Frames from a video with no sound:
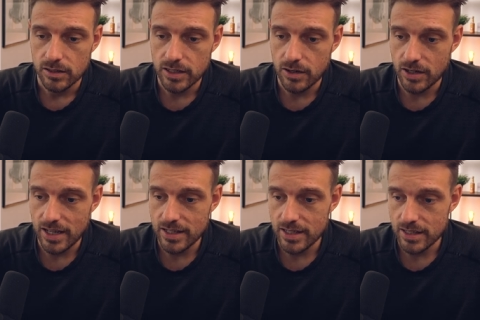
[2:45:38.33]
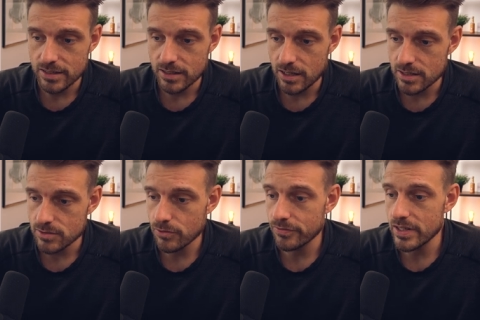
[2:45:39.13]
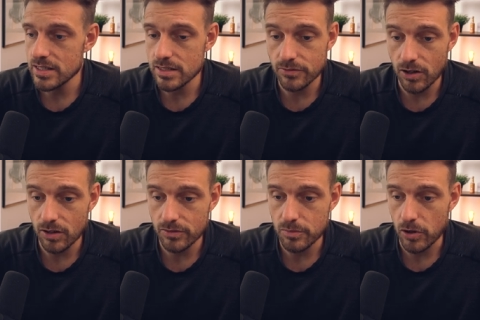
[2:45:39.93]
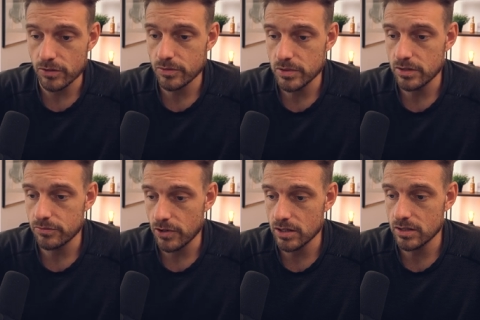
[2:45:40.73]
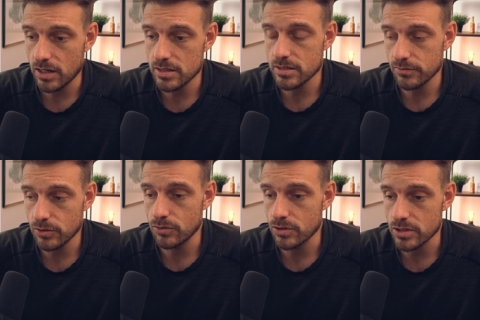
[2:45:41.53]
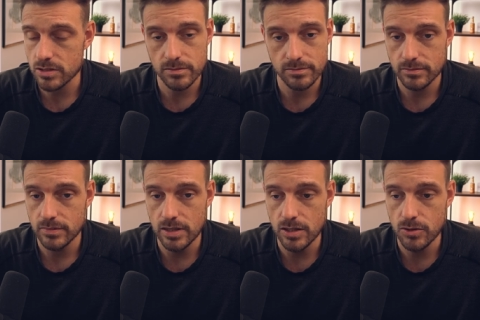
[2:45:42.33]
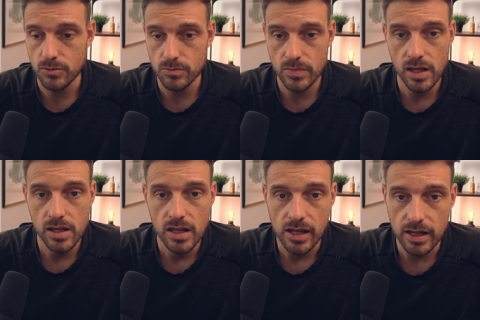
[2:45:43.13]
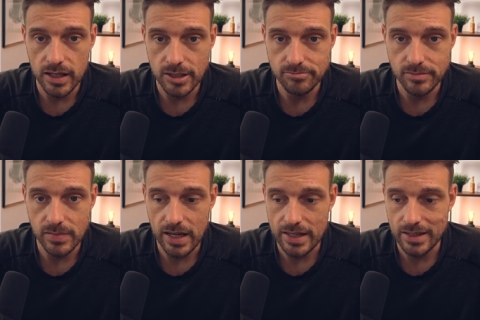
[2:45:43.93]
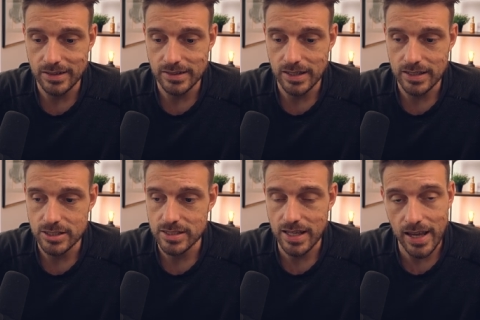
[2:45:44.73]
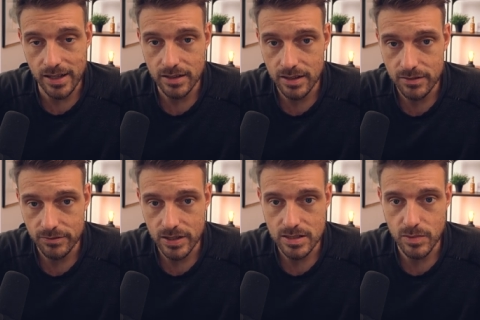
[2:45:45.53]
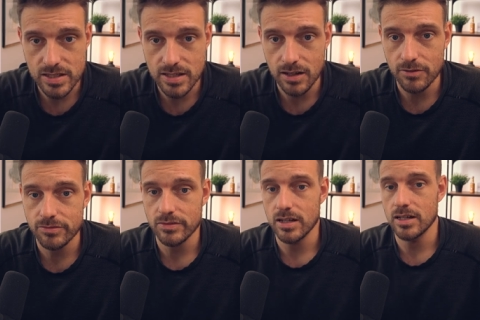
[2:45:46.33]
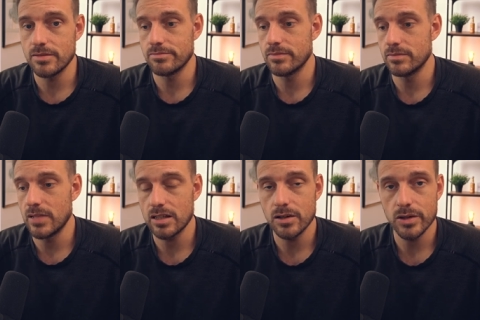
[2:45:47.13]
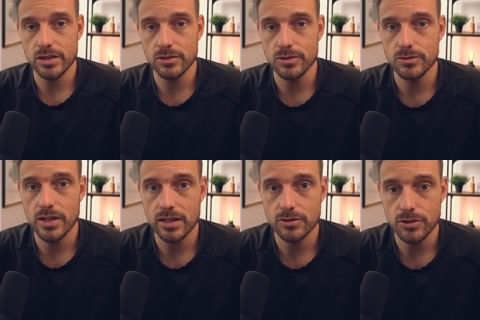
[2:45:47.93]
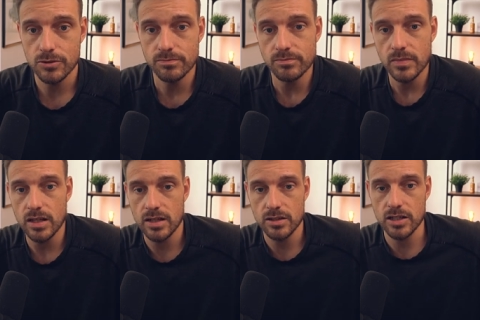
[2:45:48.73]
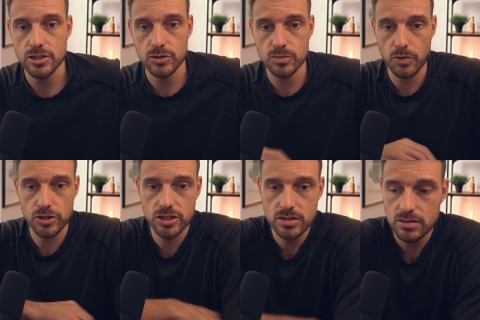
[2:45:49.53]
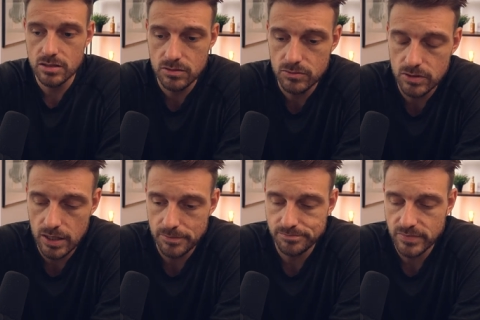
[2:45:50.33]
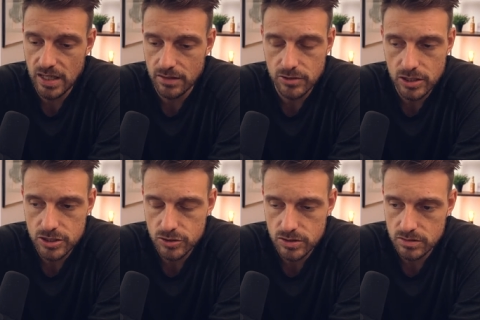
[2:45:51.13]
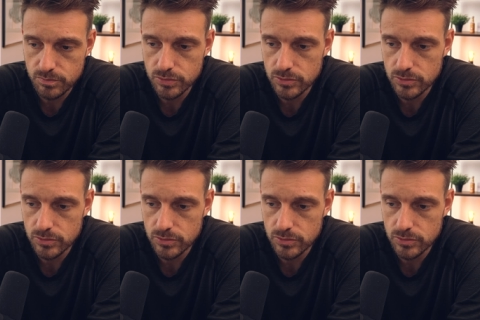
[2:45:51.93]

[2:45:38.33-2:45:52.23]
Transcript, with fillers: Are there any hidden costs or fees involved apart from the upfront cost of the course? No. Um, I I just hate hidden fees myself. I'm um, not going to do that to you. Uh, you can choose purchase you um, yeah you can choose